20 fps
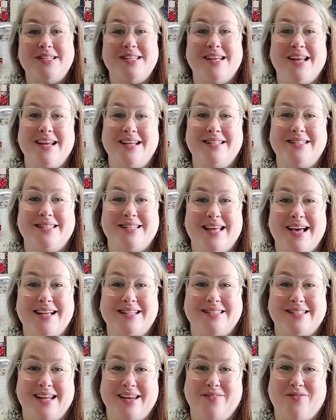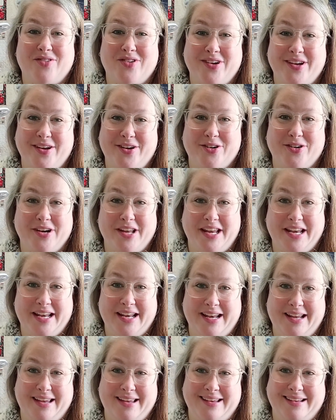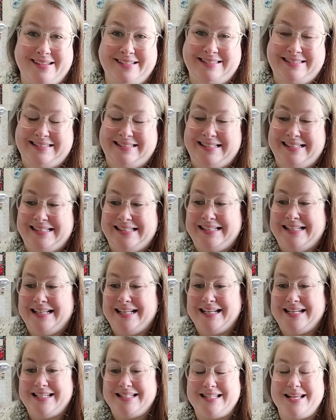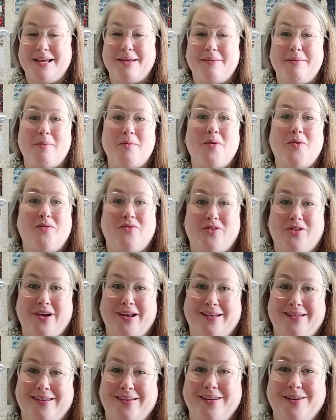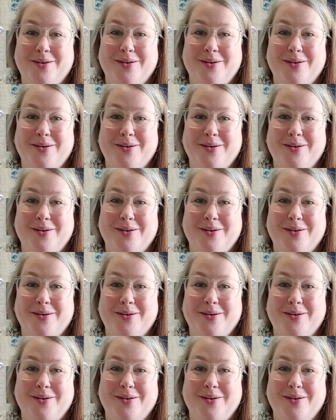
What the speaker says: tonight's the last night for heater needed, because I'm over it.